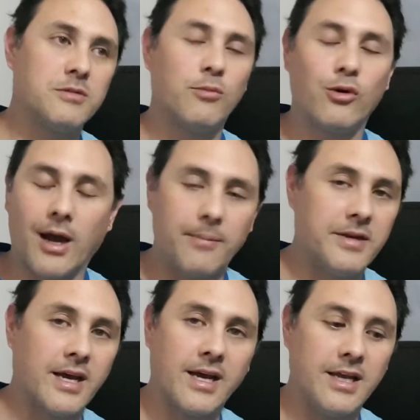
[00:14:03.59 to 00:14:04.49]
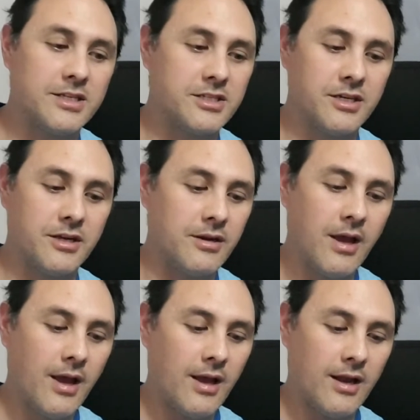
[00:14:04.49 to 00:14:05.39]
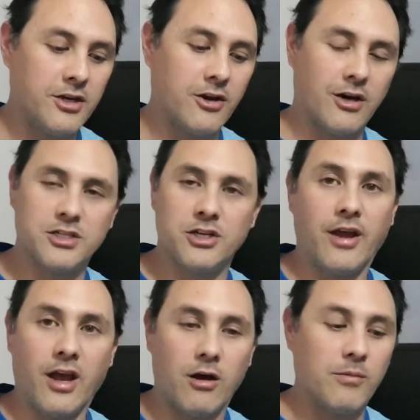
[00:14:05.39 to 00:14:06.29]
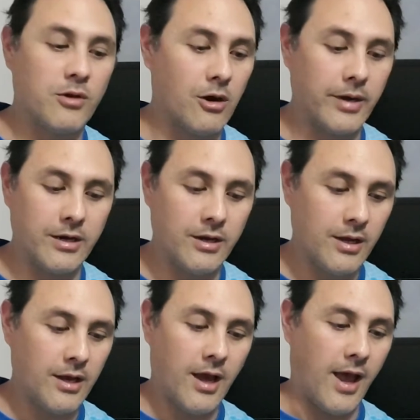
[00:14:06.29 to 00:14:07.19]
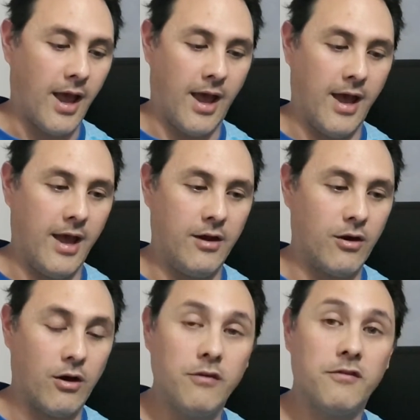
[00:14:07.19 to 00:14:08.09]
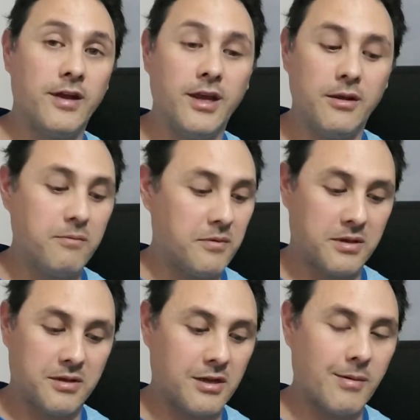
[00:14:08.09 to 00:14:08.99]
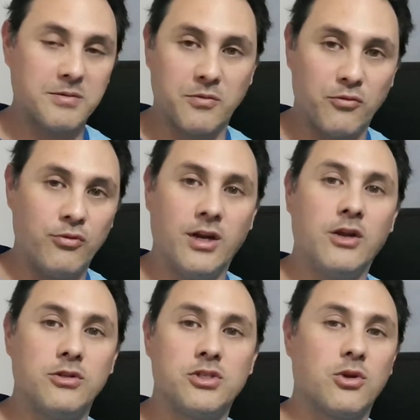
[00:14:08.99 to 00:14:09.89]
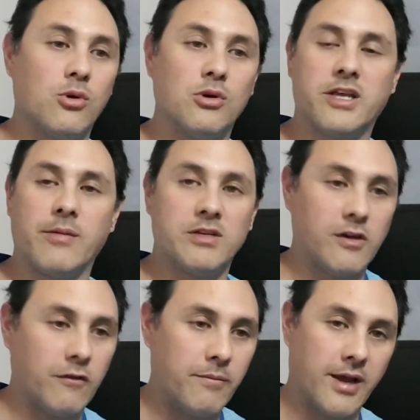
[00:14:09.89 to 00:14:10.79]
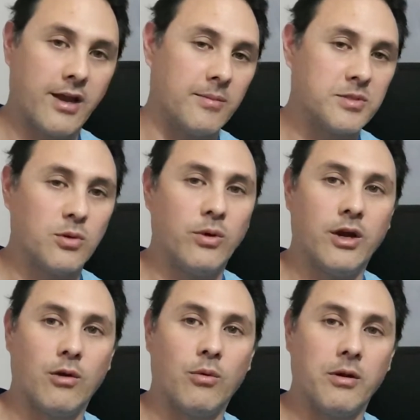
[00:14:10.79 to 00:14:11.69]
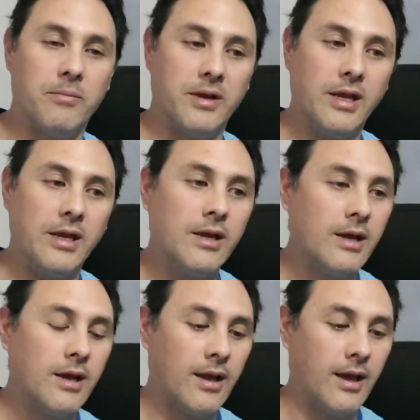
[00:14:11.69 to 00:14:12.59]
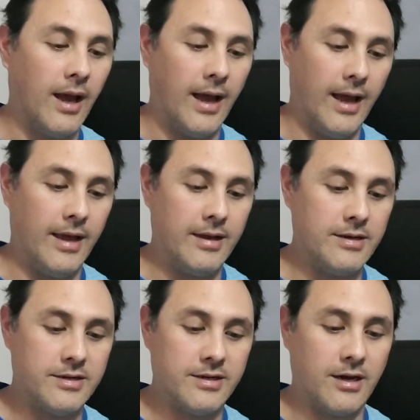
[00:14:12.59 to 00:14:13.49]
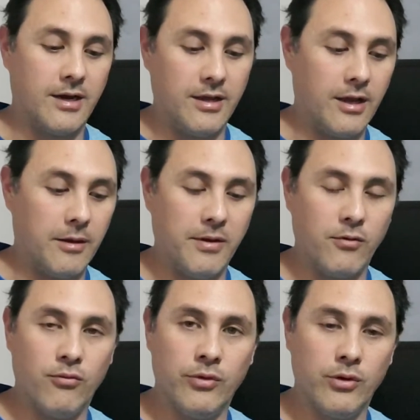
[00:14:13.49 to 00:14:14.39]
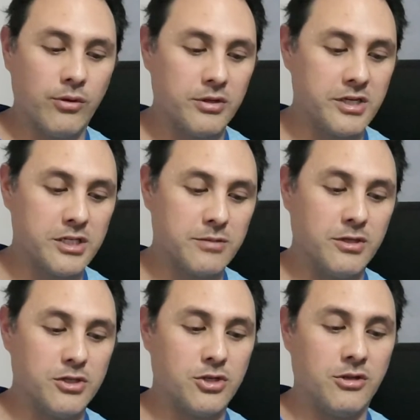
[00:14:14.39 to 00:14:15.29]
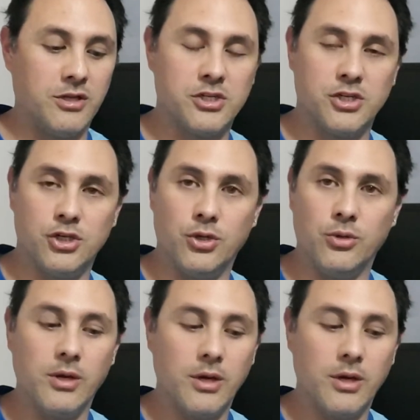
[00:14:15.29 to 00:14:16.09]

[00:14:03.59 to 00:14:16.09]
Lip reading: more updates, and let you guys know how I'm going, and hopefully come up with some really good scores, get myself back up to where I want to be, and yeah, to be a real good testament to this new